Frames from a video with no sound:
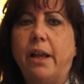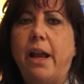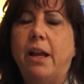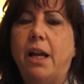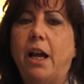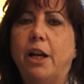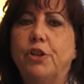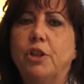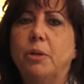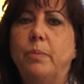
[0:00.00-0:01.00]
and
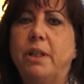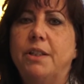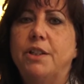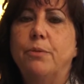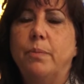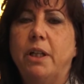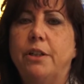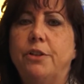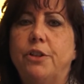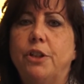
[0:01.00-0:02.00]
actually be
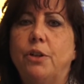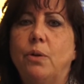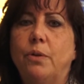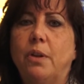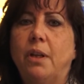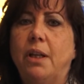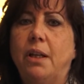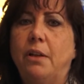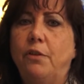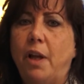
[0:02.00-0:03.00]
submitted to
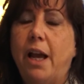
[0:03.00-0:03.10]
the